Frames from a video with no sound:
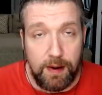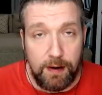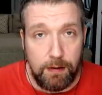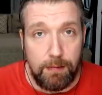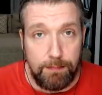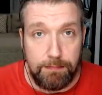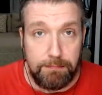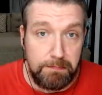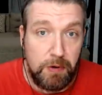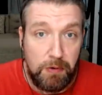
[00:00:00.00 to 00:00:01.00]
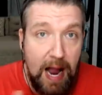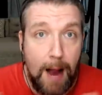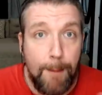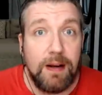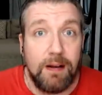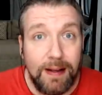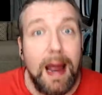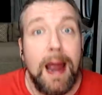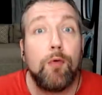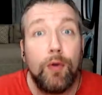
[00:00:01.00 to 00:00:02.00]
that are you know happy.
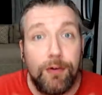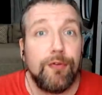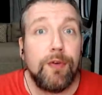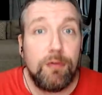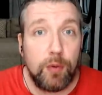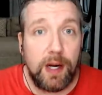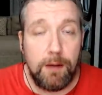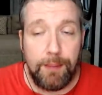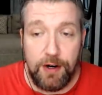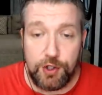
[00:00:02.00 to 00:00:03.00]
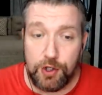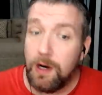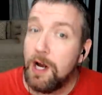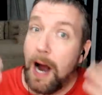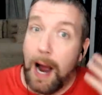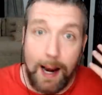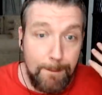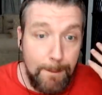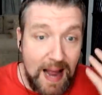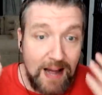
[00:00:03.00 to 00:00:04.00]
hey, at least, at least we're getting a Punisher. I
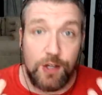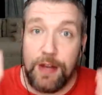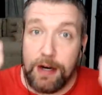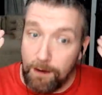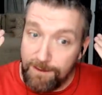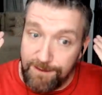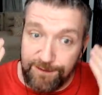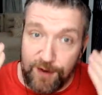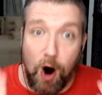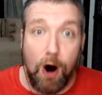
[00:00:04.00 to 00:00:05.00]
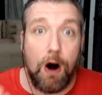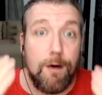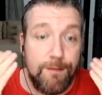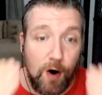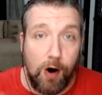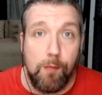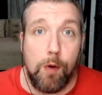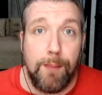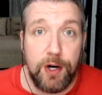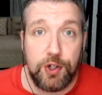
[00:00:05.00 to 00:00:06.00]
imagine there are far, far
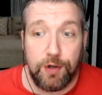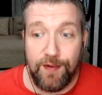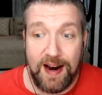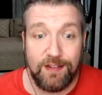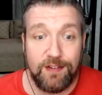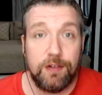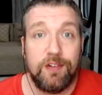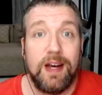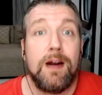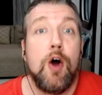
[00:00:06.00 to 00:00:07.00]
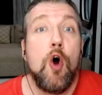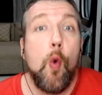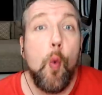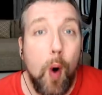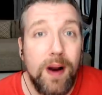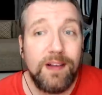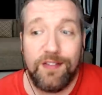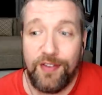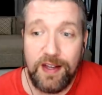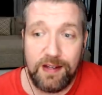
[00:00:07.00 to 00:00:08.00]
more Punisher fans that are saying, "What
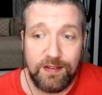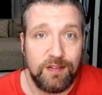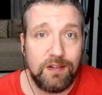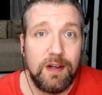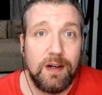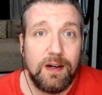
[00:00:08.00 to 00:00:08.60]
is this?"